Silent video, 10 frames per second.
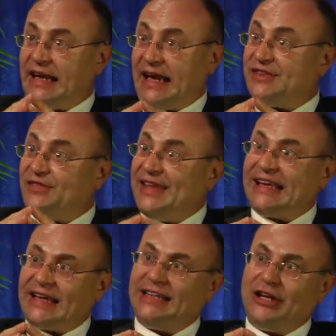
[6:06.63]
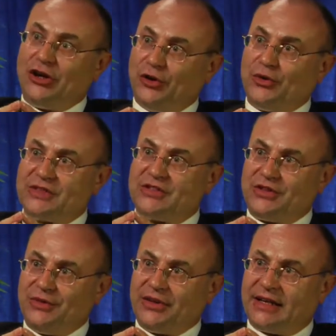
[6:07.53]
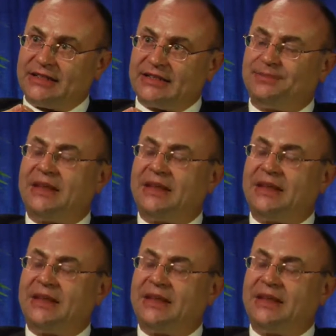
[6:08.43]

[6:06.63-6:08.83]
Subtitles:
And we are getting close to do that.